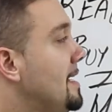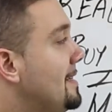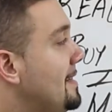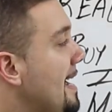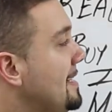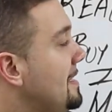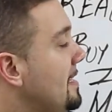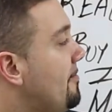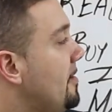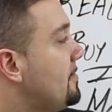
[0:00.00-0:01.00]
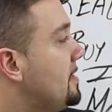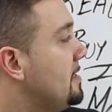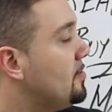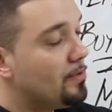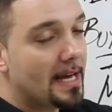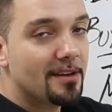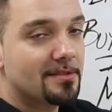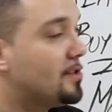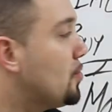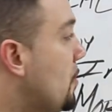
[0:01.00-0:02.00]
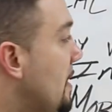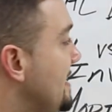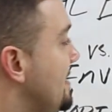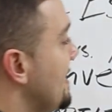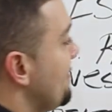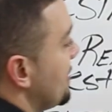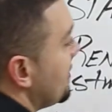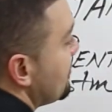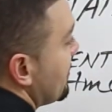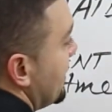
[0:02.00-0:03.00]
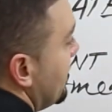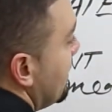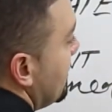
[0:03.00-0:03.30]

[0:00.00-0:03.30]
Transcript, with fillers: 1950, 2000, 2700.